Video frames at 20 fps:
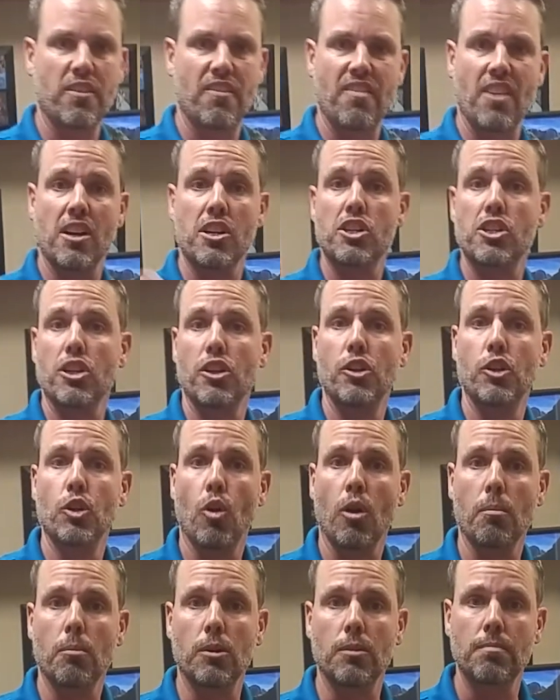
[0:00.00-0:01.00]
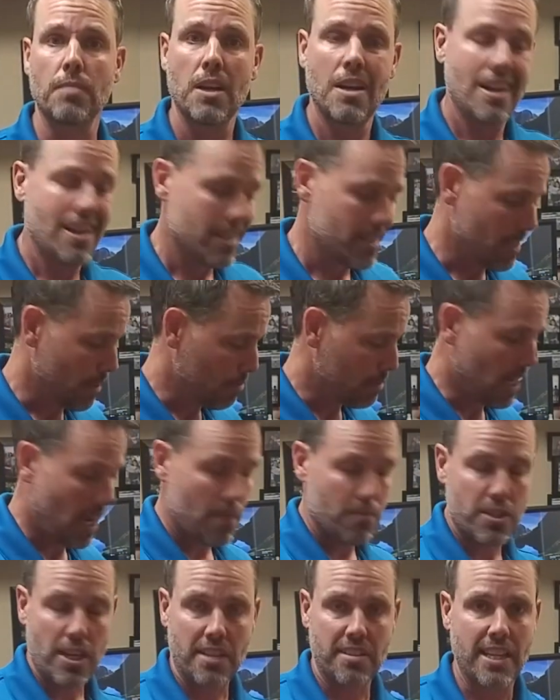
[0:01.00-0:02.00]
to function normal.
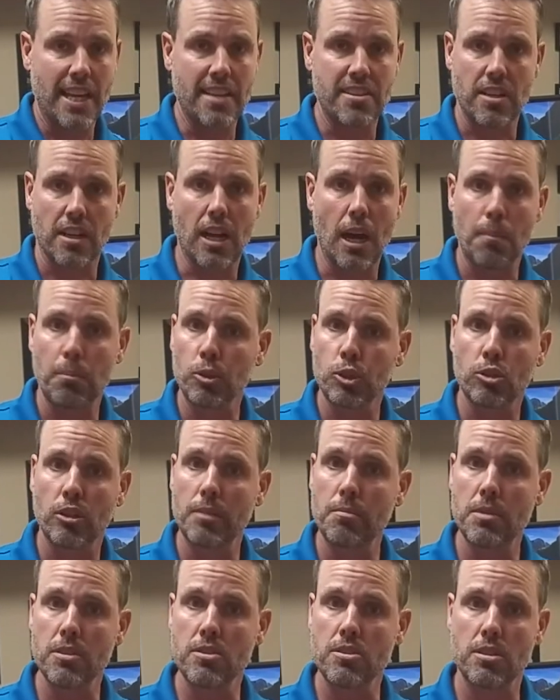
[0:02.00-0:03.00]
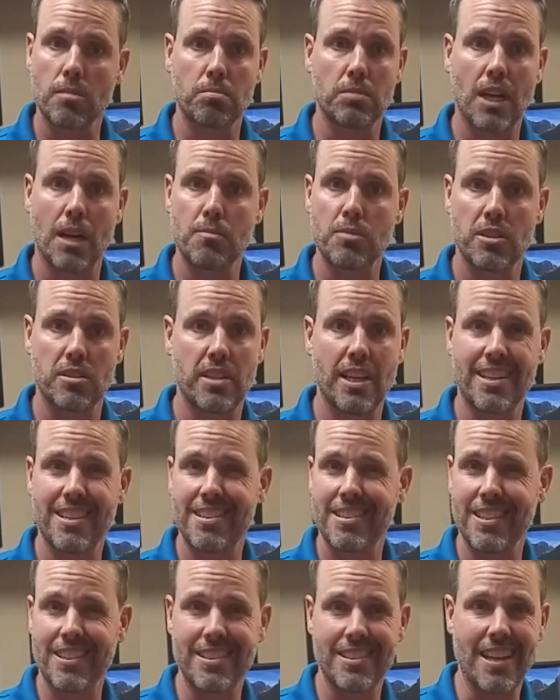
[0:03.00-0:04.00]
Sometimes that takes a couple treatments, sometimes it takes
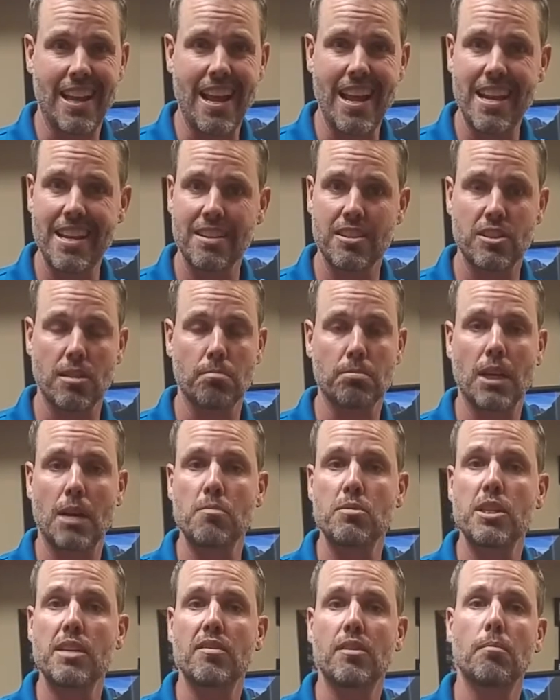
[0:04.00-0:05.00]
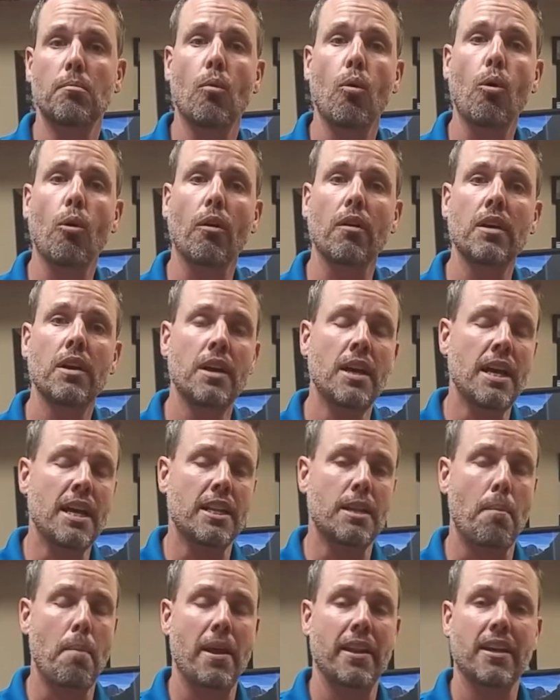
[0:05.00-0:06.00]
six to eight, sometimes even more,
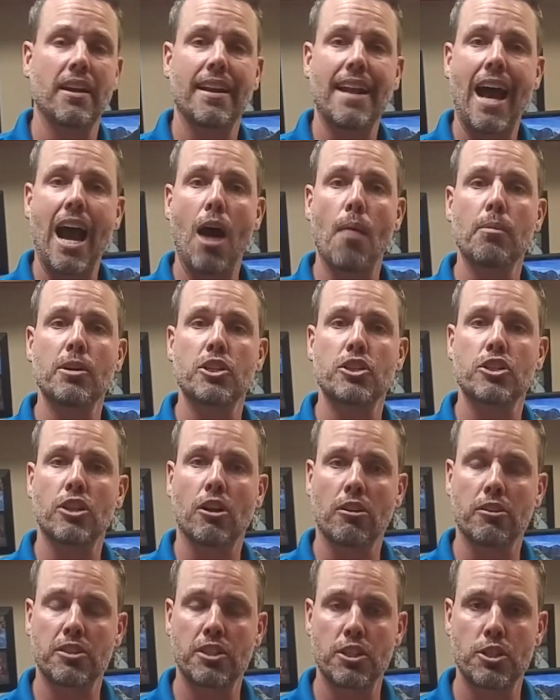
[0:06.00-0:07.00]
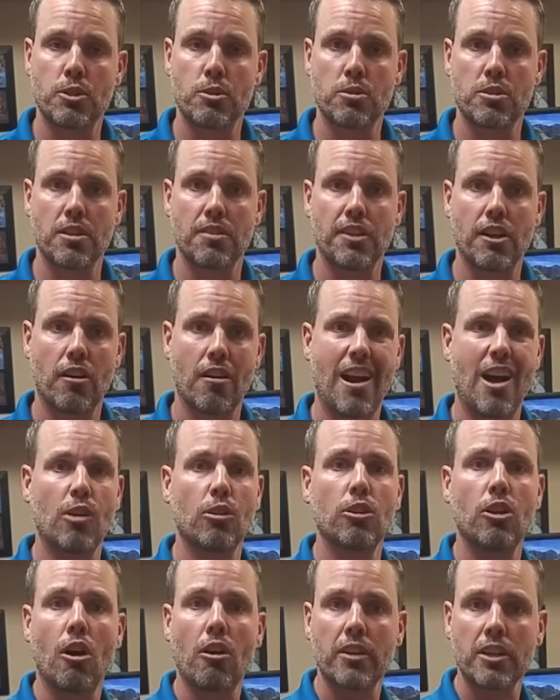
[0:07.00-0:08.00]
depending on how much scar tissue is in there, how
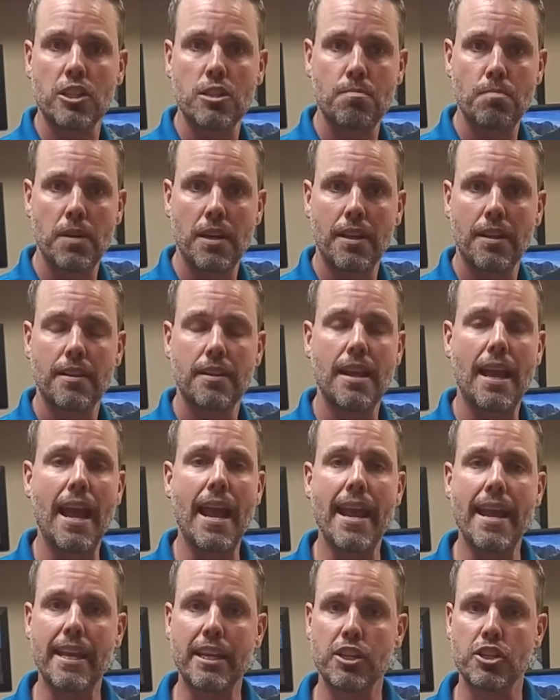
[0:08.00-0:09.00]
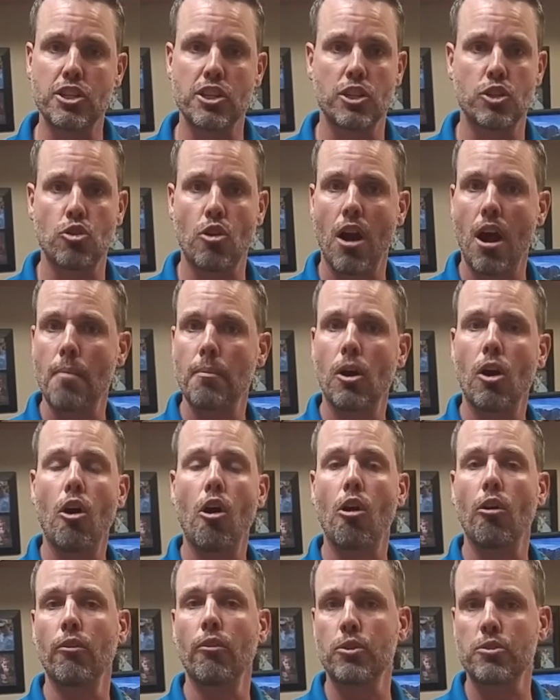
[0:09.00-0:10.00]
long it's been, age, trauma,
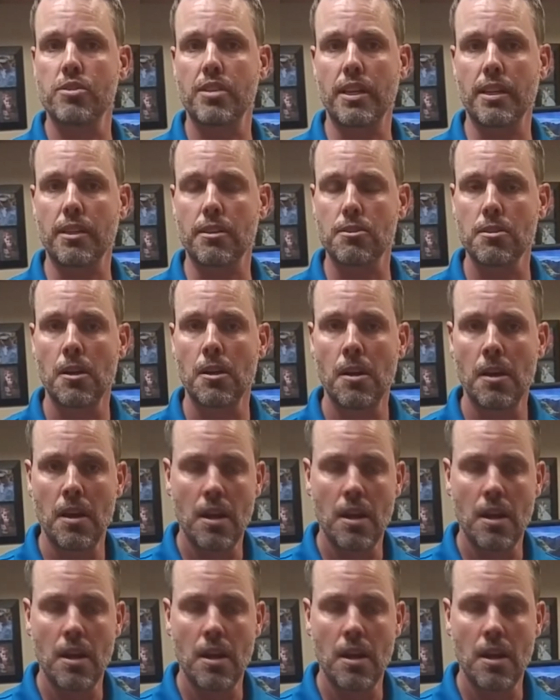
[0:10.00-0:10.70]
all those things.